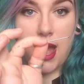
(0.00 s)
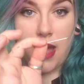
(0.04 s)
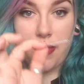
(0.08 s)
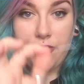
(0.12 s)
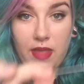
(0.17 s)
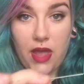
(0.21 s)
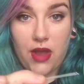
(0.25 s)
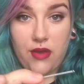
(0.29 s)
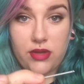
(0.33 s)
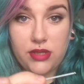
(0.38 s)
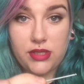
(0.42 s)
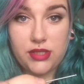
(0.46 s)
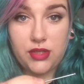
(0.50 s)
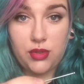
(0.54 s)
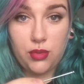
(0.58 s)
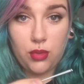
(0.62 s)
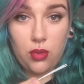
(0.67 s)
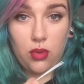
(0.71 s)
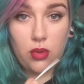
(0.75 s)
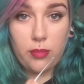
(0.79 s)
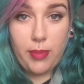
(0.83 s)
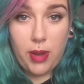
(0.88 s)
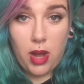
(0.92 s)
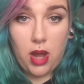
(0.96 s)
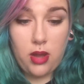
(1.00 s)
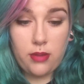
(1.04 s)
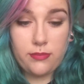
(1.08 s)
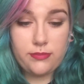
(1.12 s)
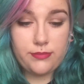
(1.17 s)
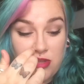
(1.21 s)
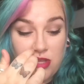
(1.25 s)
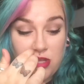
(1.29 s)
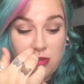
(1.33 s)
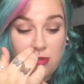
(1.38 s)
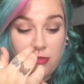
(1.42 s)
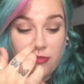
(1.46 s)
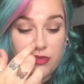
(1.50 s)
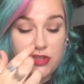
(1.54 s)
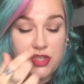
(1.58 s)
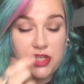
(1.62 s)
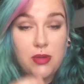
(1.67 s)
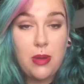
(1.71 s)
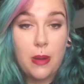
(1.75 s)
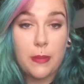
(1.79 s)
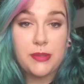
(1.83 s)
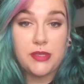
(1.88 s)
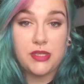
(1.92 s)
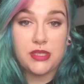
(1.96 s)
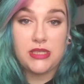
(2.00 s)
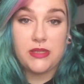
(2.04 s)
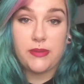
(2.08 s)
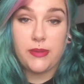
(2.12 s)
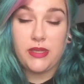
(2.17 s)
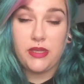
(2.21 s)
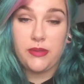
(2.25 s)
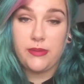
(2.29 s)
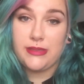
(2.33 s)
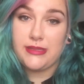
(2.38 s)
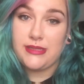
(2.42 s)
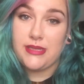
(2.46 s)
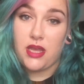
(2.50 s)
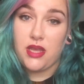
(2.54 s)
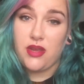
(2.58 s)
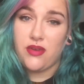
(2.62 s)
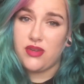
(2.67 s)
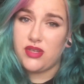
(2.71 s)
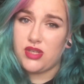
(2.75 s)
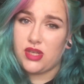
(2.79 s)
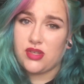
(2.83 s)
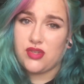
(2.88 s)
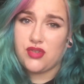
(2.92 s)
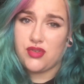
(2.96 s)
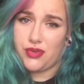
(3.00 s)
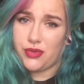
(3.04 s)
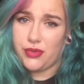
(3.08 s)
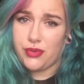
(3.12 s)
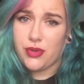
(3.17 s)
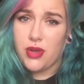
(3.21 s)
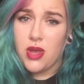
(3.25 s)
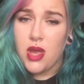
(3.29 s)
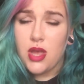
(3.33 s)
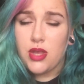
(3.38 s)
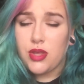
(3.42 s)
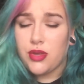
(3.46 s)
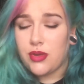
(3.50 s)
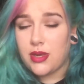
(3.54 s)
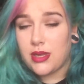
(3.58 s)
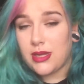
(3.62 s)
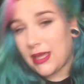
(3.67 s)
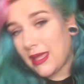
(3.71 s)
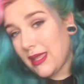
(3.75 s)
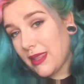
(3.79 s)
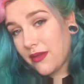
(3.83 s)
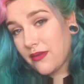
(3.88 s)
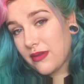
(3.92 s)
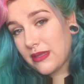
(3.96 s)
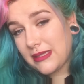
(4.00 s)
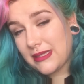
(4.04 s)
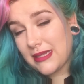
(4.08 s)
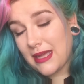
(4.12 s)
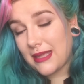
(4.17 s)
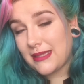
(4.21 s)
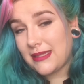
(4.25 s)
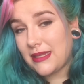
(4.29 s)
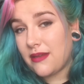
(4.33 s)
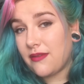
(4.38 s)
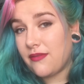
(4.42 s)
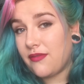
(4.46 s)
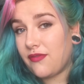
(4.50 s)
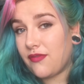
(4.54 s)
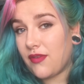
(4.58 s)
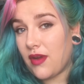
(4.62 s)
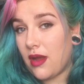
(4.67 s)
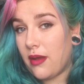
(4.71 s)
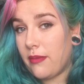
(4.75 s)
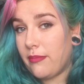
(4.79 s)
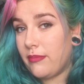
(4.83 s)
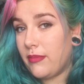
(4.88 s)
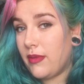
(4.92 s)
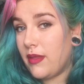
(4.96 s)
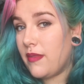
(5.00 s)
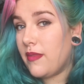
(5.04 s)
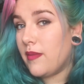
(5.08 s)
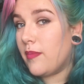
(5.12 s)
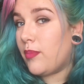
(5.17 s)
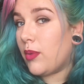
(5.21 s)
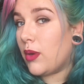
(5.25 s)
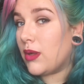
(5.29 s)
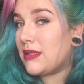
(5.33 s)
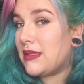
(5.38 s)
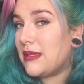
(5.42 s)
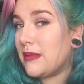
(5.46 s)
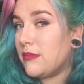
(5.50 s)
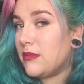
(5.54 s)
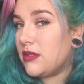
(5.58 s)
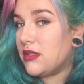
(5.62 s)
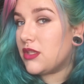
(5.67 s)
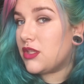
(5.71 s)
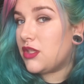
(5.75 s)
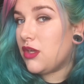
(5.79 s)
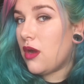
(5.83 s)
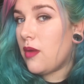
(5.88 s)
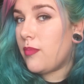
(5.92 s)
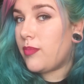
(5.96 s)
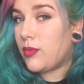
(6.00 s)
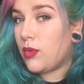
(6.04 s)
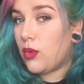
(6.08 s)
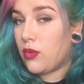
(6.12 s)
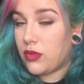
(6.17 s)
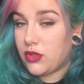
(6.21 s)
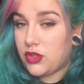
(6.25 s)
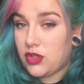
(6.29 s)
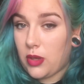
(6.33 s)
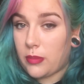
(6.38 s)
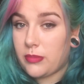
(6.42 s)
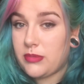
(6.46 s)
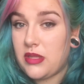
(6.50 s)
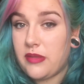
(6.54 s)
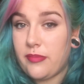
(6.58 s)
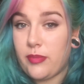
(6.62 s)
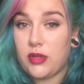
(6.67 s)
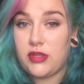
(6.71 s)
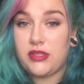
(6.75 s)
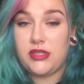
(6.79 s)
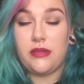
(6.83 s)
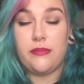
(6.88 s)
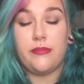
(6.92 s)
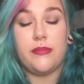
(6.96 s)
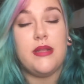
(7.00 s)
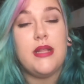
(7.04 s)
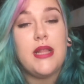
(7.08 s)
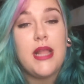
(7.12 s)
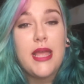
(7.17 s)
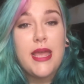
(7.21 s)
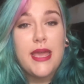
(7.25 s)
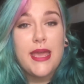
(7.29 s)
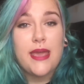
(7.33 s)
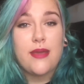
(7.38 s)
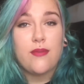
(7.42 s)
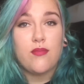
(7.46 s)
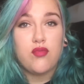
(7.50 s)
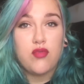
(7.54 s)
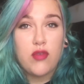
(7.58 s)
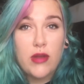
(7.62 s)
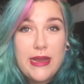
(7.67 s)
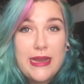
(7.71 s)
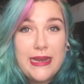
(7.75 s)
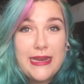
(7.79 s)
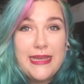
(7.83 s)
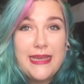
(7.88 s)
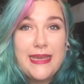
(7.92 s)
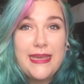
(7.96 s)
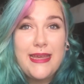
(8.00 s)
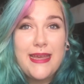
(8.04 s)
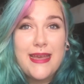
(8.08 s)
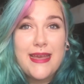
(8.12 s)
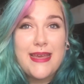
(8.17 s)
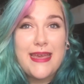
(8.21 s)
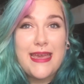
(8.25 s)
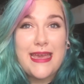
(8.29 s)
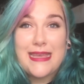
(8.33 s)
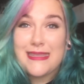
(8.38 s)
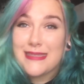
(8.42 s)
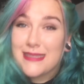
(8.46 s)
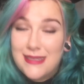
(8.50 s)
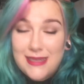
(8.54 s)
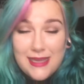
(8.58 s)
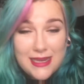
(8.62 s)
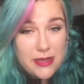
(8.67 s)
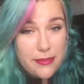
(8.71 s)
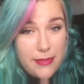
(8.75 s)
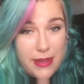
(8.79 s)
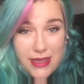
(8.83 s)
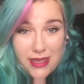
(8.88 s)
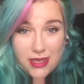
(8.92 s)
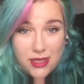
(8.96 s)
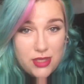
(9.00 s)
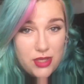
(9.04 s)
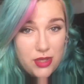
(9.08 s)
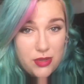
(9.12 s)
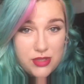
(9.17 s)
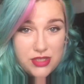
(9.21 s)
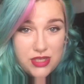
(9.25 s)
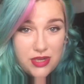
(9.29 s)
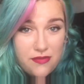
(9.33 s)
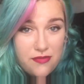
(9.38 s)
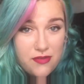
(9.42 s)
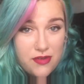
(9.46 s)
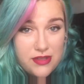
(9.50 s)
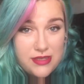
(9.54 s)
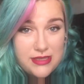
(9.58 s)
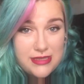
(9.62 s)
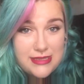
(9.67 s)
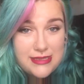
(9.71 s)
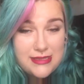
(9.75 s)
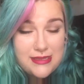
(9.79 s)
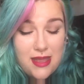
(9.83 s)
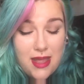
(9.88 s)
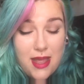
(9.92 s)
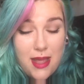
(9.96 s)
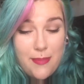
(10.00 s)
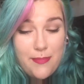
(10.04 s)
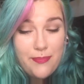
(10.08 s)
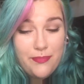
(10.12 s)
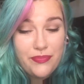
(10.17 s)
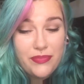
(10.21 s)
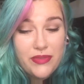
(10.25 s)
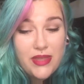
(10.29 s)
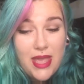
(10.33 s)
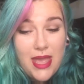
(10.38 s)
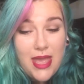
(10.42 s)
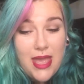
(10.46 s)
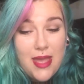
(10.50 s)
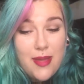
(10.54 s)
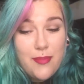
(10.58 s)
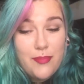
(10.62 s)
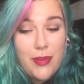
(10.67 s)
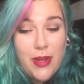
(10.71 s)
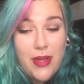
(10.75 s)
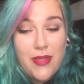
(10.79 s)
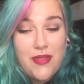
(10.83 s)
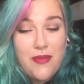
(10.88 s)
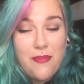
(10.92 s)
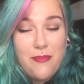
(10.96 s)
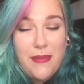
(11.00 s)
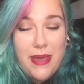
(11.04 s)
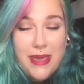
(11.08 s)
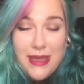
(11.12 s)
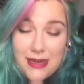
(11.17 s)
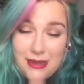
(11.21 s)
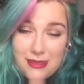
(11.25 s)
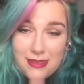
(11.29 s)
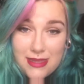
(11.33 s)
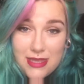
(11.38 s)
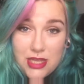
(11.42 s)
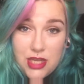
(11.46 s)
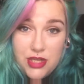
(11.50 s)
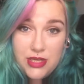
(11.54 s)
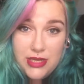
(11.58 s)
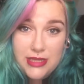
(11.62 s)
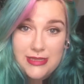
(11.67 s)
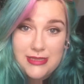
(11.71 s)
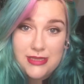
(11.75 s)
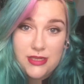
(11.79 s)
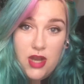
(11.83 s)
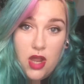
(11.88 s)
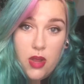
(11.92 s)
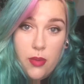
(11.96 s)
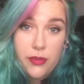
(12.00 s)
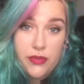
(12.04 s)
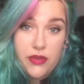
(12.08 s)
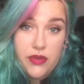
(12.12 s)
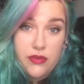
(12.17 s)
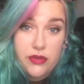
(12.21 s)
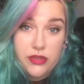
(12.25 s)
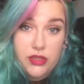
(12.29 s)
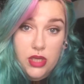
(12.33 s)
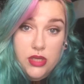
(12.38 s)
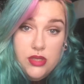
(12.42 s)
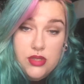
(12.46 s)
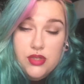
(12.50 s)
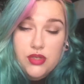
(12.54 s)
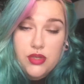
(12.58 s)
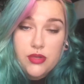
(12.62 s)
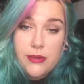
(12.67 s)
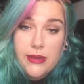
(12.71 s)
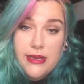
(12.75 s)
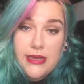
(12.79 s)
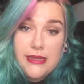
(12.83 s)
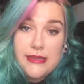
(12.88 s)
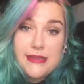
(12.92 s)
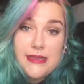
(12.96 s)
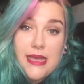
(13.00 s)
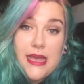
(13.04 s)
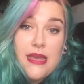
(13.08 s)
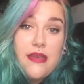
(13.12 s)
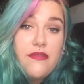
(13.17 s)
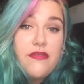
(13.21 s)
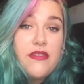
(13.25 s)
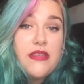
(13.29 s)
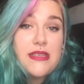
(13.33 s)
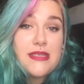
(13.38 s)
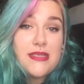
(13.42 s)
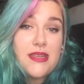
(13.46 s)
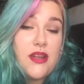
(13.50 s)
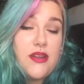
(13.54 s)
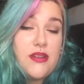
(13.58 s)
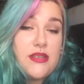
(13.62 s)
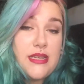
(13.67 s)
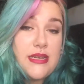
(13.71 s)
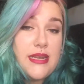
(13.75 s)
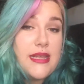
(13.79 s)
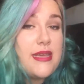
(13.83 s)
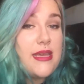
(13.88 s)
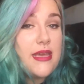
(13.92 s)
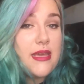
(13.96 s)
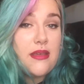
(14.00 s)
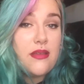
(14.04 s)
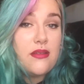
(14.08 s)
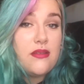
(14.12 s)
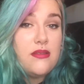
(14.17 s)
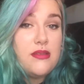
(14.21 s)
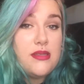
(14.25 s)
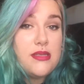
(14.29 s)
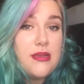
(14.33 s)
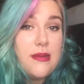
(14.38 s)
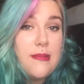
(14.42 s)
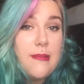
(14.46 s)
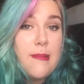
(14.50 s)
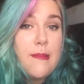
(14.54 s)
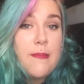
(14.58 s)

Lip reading: And there is your bar. You have two options when you insert your industrial. You can either insert it from the bottom to the top or the top to the bottom. It really isn't going to make a huge difference, but the main thing you need to know with your industrial is if it's totally healed,